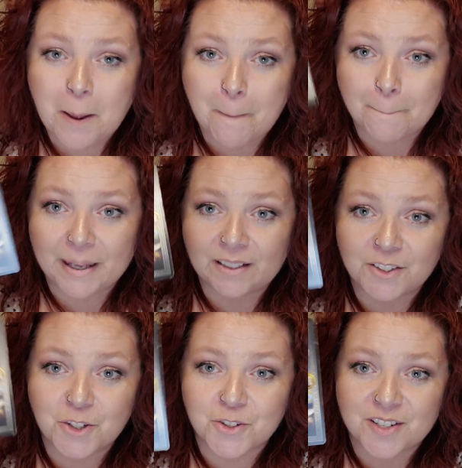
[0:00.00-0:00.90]
Belt
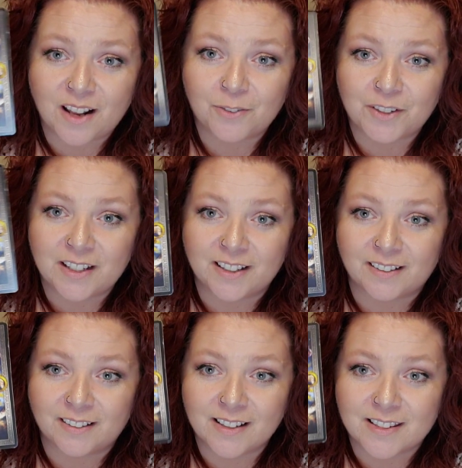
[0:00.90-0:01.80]
yourself
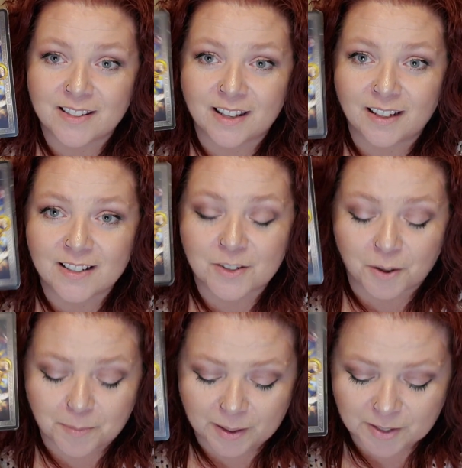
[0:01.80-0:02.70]
in. Things are
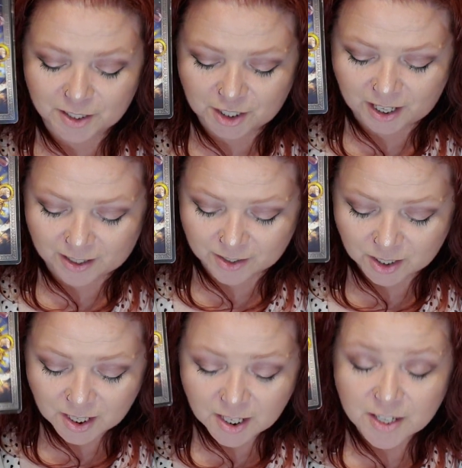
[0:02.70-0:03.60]
about to change.
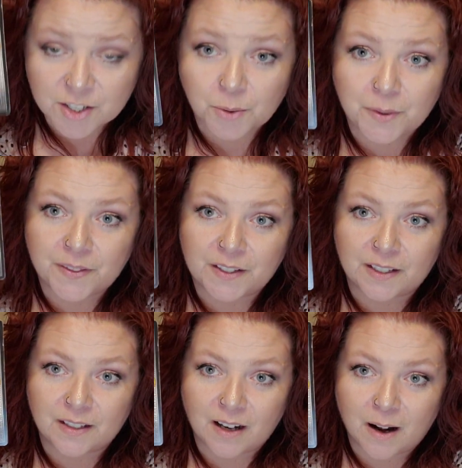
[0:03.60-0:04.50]
So when
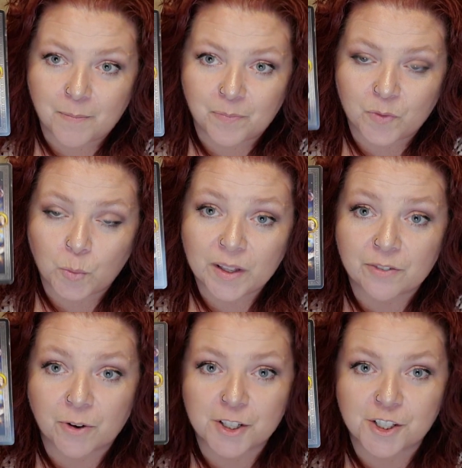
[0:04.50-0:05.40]
the Wheel of
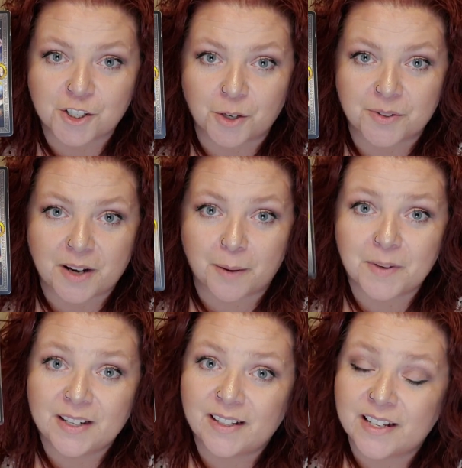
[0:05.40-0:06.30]
Fortune shows up,
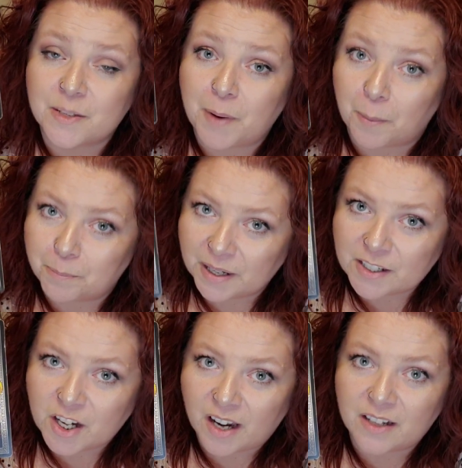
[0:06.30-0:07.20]
it's about big
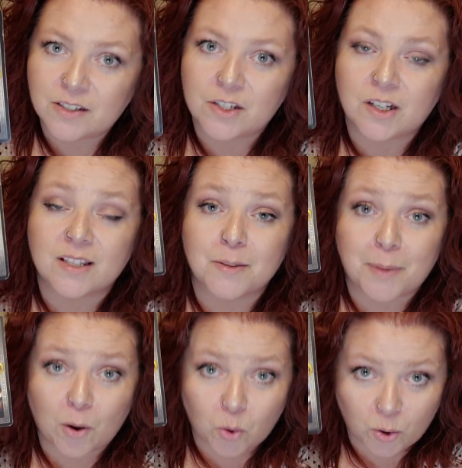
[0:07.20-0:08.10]
change. It's
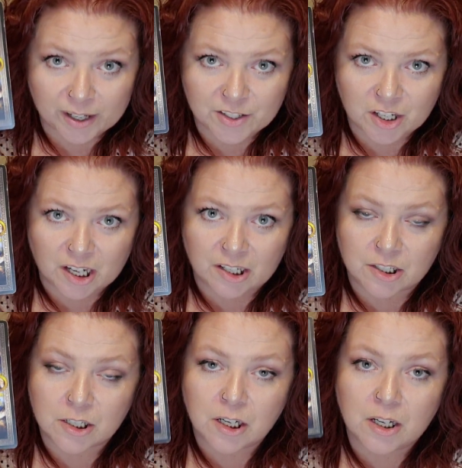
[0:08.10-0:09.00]
about quick change.